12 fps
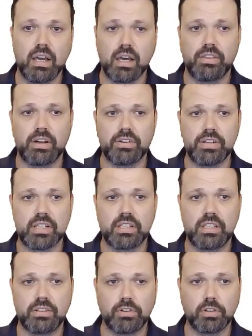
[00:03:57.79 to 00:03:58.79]
There is a
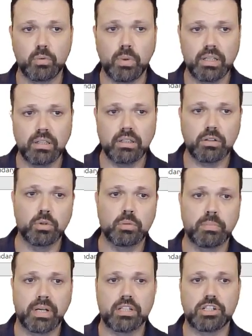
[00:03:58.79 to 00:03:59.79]
default one, root
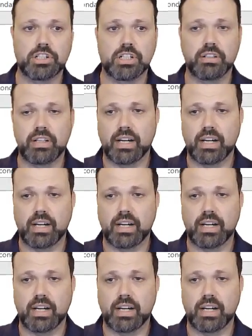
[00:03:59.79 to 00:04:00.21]
manage shared